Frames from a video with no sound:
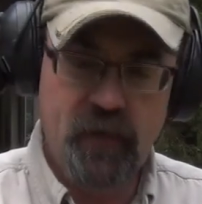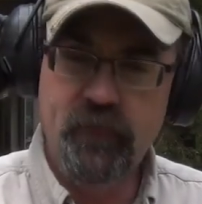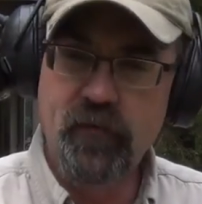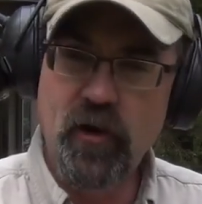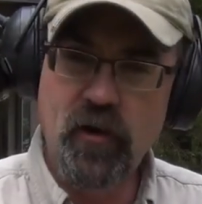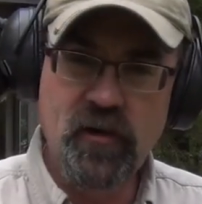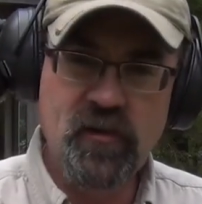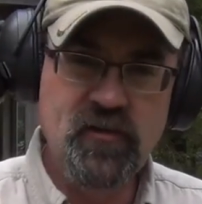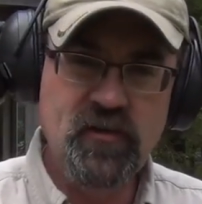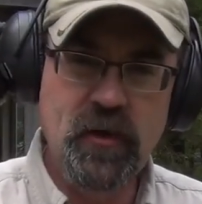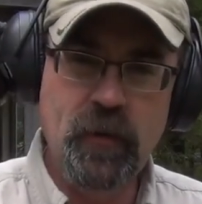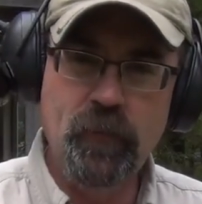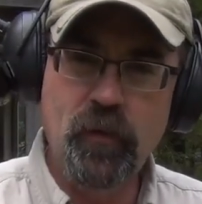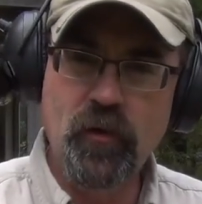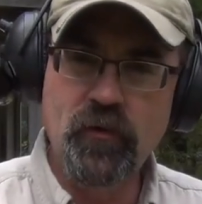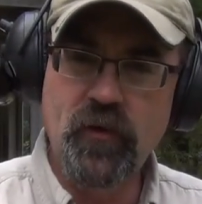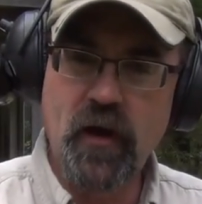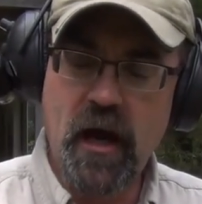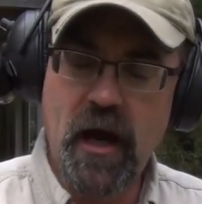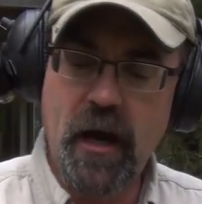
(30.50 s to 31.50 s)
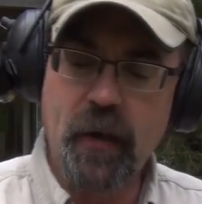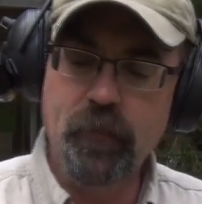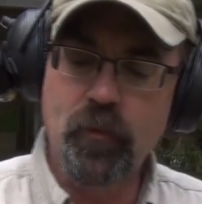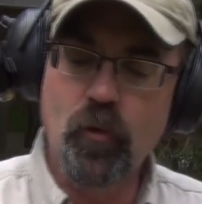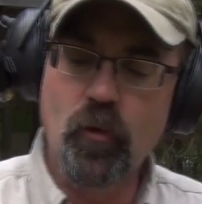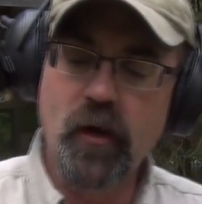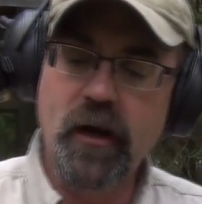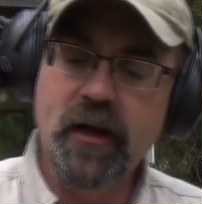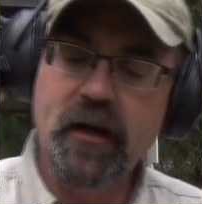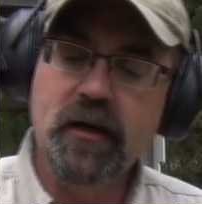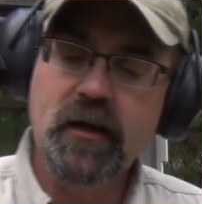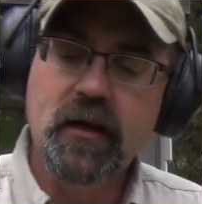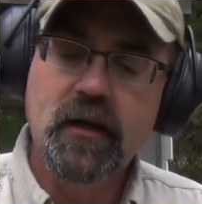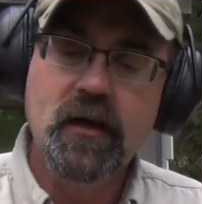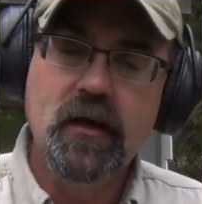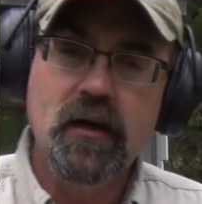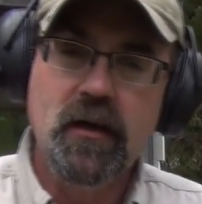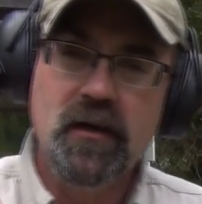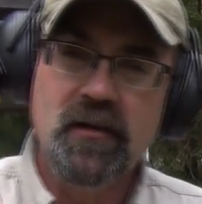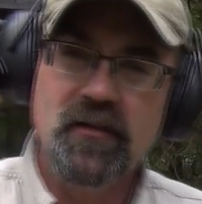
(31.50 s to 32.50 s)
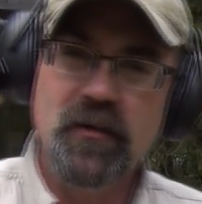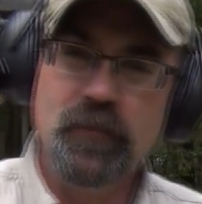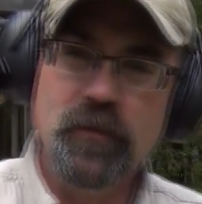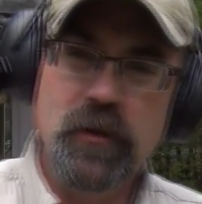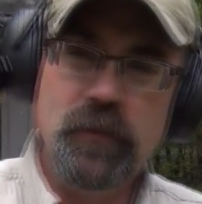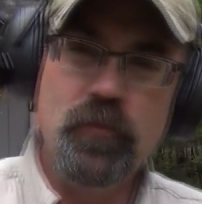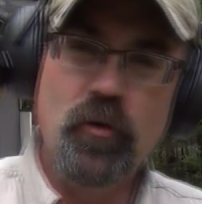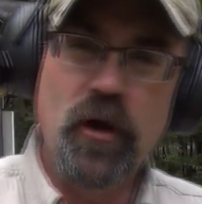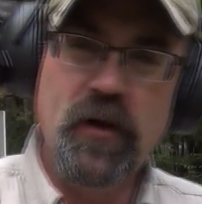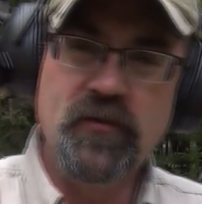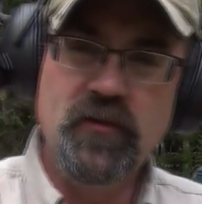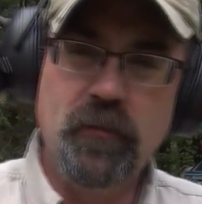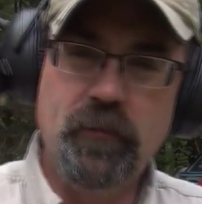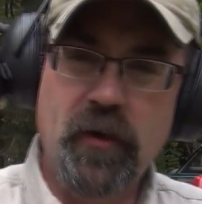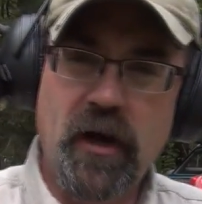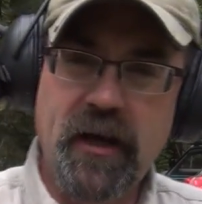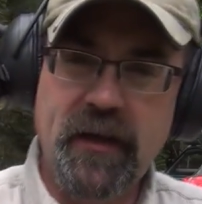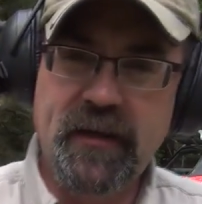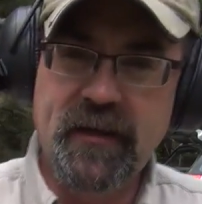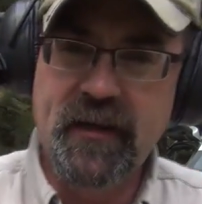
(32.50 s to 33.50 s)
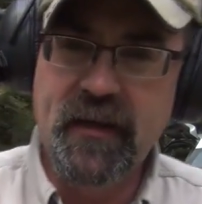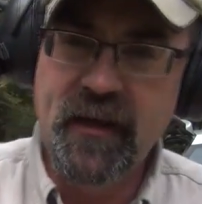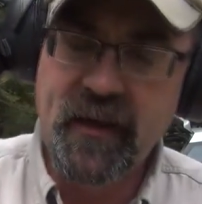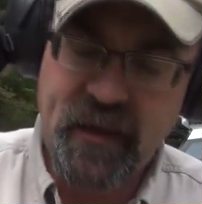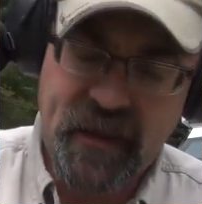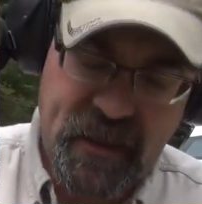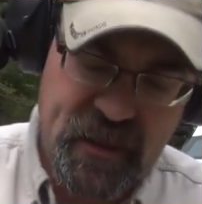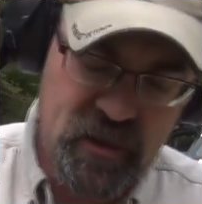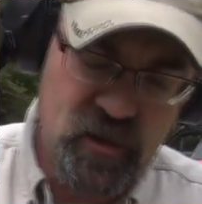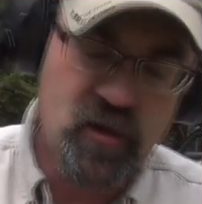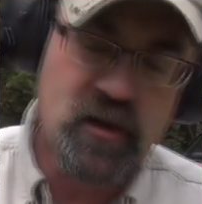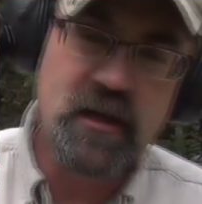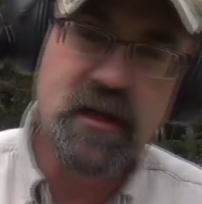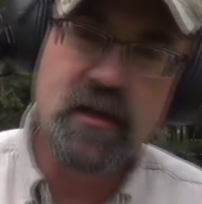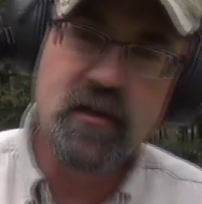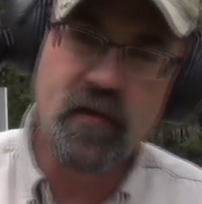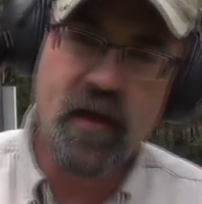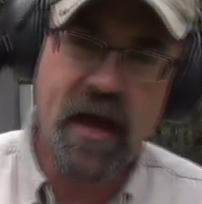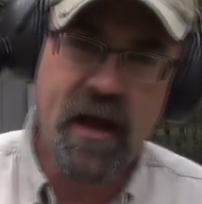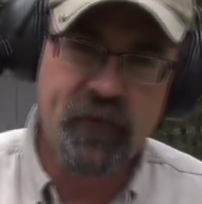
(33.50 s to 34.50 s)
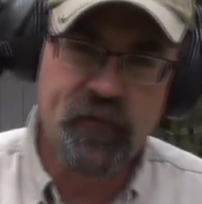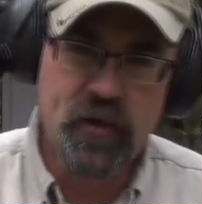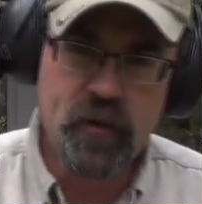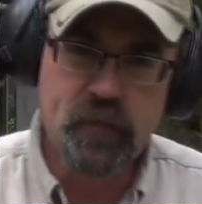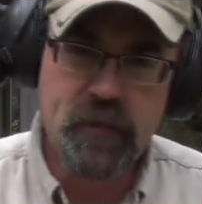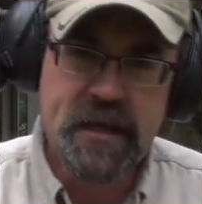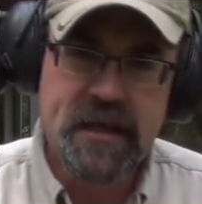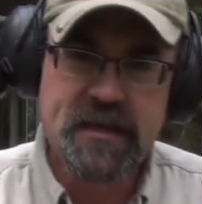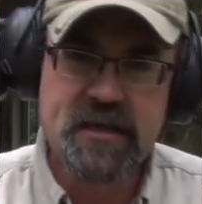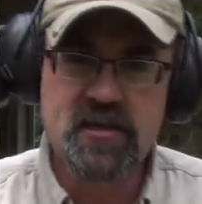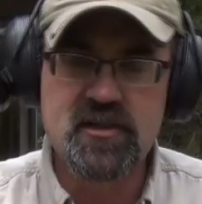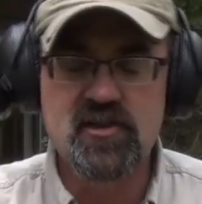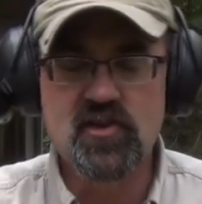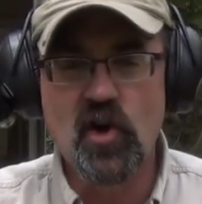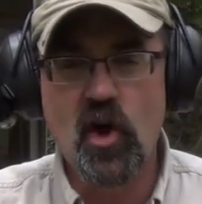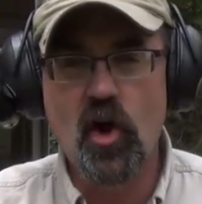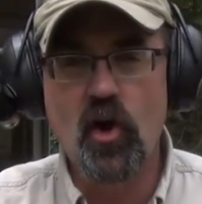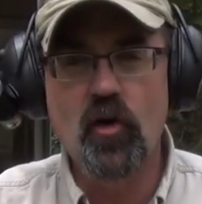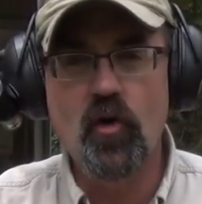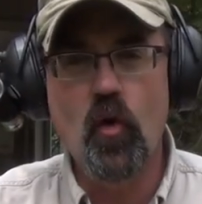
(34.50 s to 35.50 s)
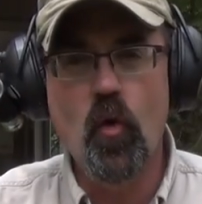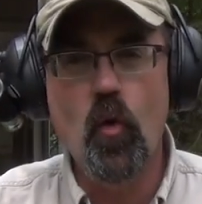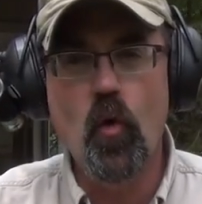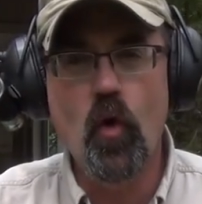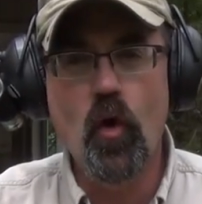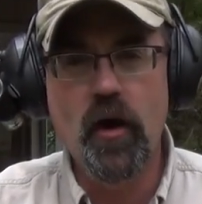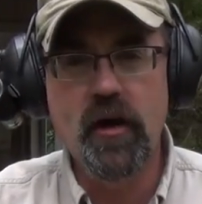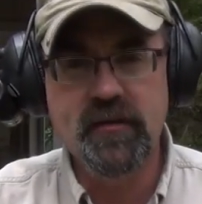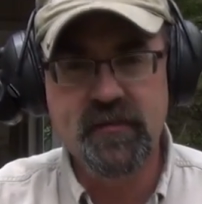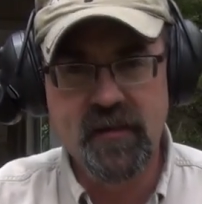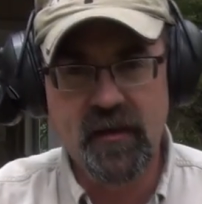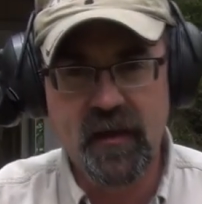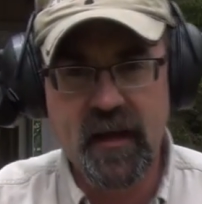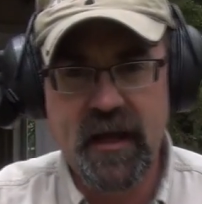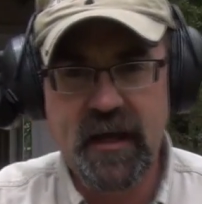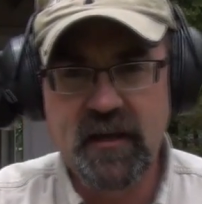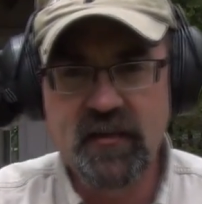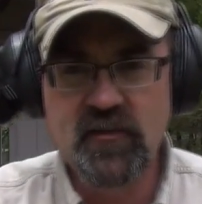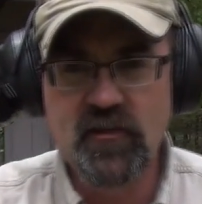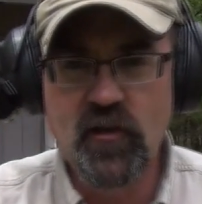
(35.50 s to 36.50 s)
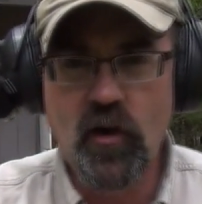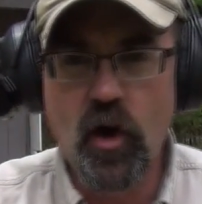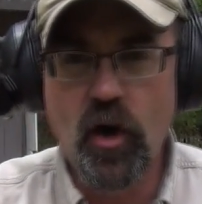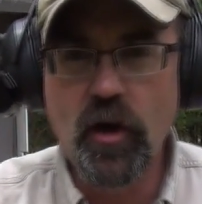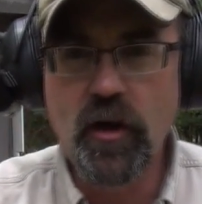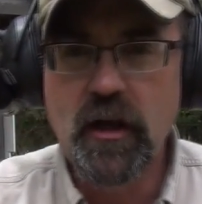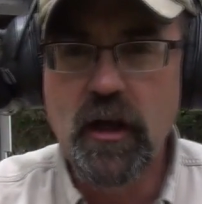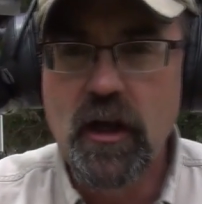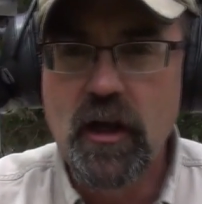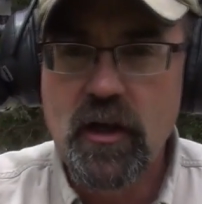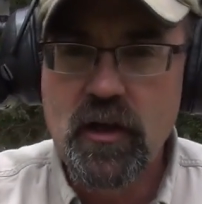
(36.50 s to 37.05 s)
Very simple to operate. Simply press a button and you can either have an immediate start or a delayed start.